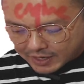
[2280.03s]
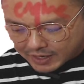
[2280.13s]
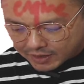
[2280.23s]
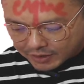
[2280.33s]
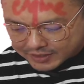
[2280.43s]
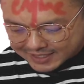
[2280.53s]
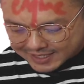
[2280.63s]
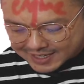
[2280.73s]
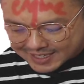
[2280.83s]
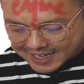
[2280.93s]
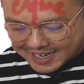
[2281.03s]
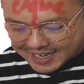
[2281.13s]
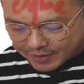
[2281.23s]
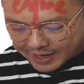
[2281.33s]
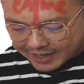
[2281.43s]
Constant KE,
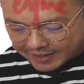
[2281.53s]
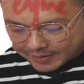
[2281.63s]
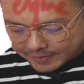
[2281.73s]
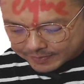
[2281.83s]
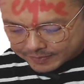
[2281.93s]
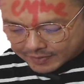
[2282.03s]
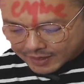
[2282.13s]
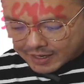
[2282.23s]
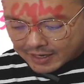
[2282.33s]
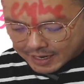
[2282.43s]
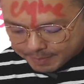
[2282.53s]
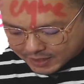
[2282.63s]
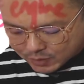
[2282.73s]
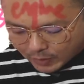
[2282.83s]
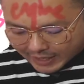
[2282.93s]
right? That means
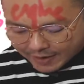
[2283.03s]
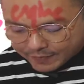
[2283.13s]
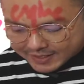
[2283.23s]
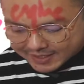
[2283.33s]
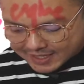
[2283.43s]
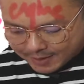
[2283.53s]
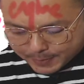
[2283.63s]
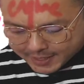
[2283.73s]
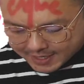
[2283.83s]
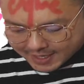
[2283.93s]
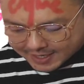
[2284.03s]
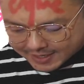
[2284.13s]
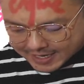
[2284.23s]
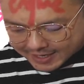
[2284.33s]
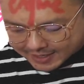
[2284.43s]
whatever CPE
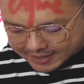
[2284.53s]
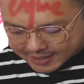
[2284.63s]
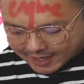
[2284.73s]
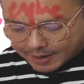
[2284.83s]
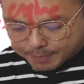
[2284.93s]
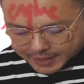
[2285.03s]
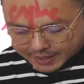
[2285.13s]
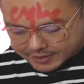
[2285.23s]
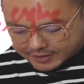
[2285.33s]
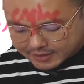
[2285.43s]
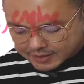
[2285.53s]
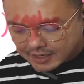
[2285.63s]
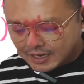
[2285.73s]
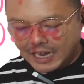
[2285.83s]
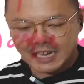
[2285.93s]
that the car burns,
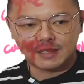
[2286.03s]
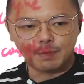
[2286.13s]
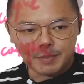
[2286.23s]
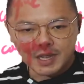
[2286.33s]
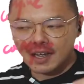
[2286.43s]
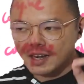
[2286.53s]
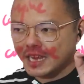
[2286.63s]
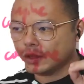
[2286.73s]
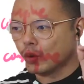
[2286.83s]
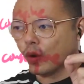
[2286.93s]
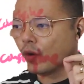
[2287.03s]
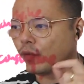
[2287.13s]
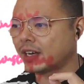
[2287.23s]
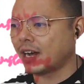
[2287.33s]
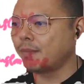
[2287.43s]
it's merely to
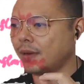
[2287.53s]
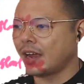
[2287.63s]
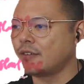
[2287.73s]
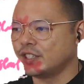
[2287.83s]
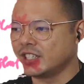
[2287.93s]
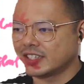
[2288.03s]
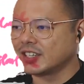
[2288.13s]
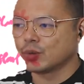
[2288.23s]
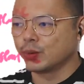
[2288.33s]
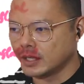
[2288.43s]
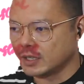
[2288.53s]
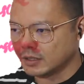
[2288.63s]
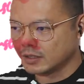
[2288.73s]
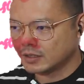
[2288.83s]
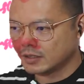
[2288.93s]
overcome air resistance only.
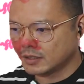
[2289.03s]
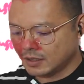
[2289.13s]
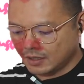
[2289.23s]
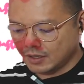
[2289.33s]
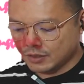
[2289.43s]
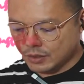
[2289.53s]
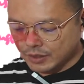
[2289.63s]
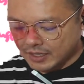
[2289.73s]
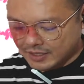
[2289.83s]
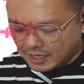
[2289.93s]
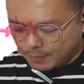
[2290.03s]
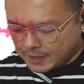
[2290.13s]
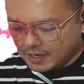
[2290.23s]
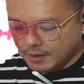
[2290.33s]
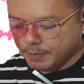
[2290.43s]
So the
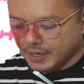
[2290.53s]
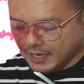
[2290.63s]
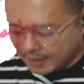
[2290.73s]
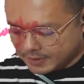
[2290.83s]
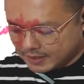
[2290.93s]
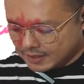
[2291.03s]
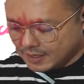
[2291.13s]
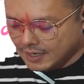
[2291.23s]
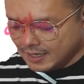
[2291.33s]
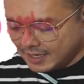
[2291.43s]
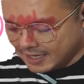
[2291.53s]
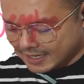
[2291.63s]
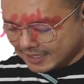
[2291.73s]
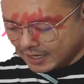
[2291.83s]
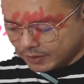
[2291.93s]
CPE becomes heat and
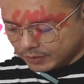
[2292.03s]
sound.